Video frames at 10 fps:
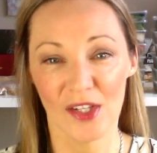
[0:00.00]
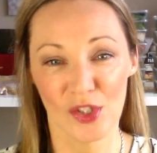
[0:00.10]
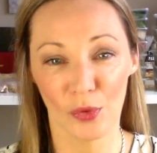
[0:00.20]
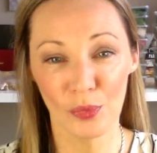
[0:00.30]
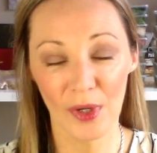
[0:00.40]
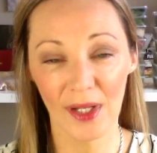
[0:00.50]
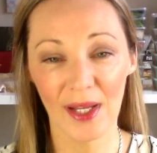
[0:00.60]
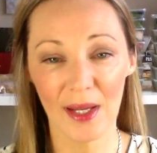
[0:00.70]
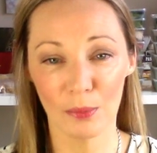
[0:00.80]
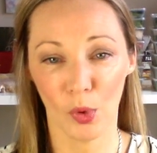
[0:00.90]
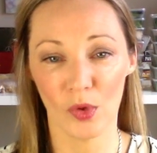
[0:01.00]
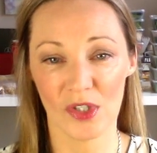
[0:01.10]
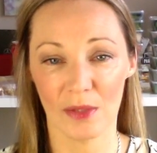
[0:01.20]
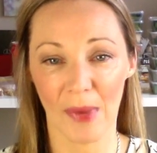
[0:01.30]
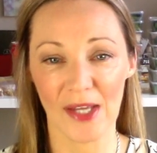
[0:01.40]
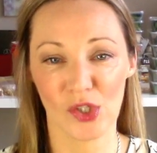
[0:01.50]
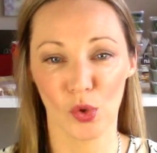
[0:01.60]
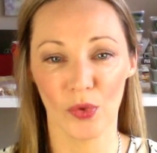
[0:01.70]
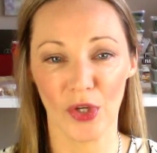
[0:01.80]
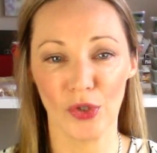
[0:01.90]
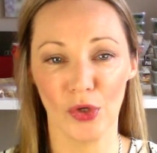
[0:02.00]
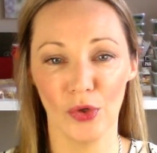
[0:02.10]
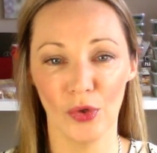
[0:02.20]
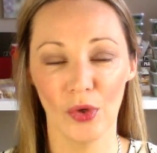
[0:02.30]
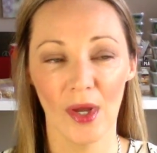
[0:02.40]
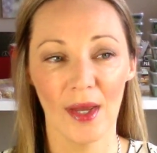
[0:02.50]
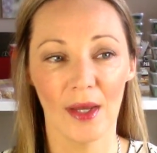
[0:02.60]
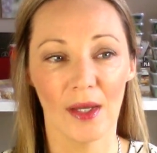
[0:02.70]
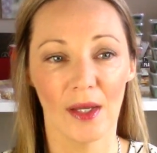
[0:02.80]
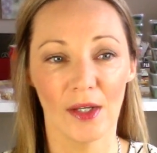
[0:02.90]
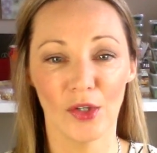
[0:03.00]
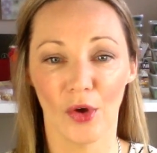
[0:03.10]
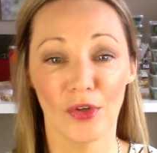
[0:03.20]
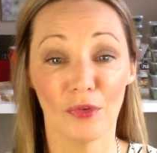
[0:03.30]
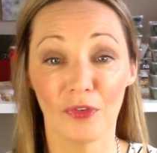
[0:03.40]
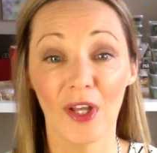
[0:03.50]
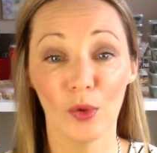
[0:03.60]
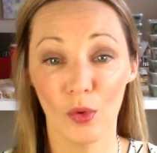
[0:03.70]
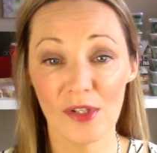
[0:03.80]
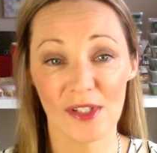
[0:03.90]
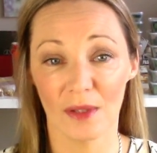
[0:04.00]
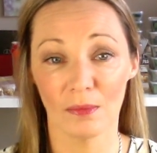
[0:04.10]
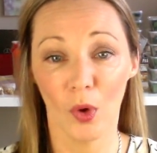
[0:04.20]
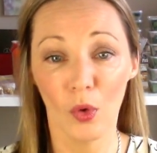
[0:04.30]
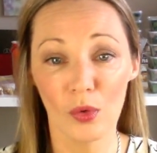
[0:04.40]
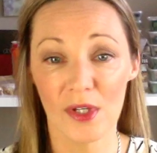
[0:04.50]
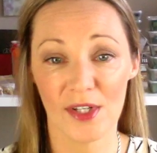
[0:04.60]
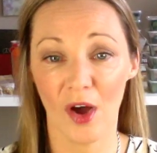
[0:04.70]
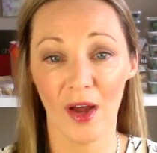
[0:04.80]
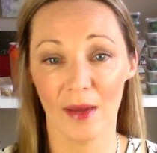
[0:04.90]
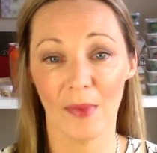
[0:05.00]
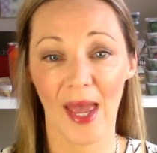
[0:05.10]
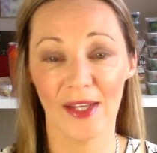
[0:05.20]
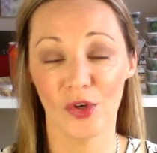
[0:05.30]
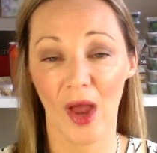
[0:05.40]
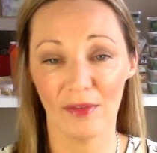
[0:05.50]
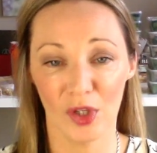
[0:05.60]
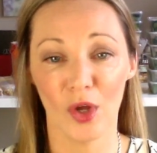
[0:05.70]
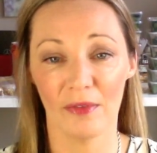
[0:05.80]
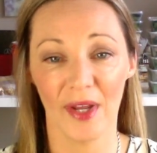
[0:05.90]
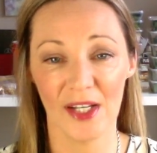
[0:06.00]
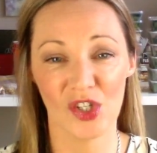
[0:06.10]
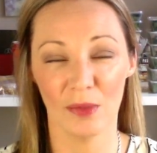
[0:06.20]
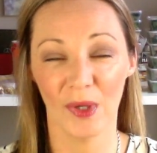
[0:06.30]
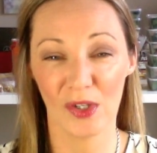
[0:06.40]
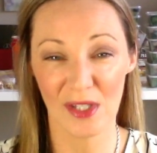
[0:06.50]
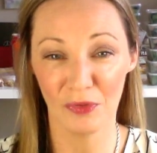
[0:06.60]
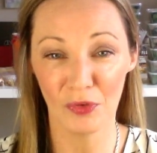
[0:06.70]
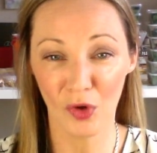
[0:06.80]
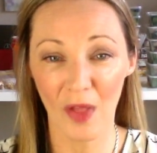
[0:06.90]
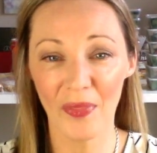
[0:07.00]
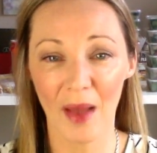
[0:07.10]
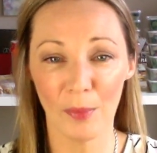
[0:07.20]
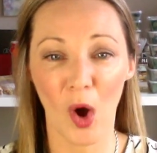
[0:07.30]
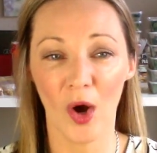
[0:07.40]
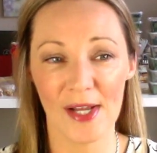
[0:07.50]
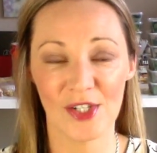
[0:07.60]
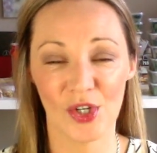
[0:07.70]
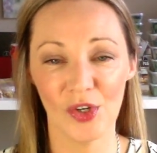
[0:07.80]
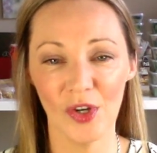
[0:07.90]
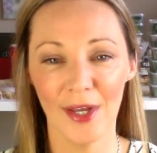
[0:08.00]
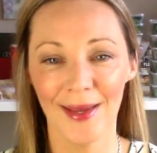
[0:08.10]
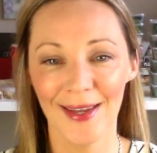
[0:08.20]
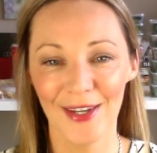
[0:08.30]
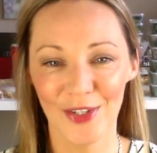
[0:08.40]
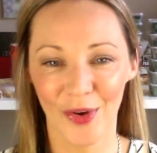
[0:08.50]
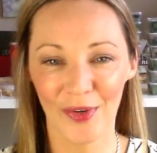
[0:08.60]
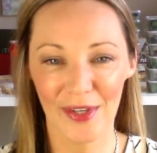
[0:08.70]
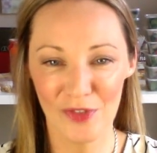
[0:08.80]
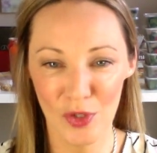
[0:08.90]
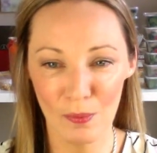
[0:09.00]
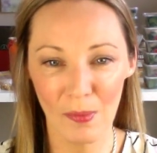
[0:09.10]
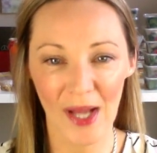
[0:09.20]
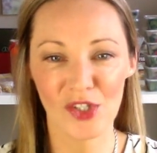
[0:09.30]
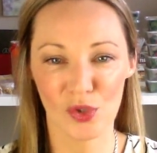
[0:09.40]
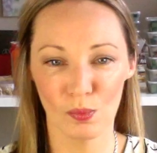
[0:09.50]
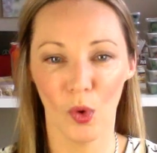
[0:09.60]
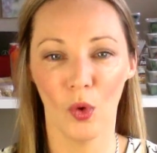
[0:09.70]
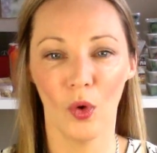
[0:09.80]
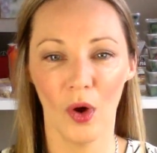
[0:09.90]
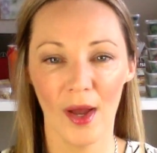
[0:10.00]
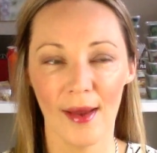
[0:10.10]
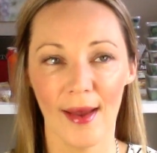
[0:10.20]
So really important to make sure that you feel awesome all the time and you have a lot of energy, because if you've got that behind you, it gives you much more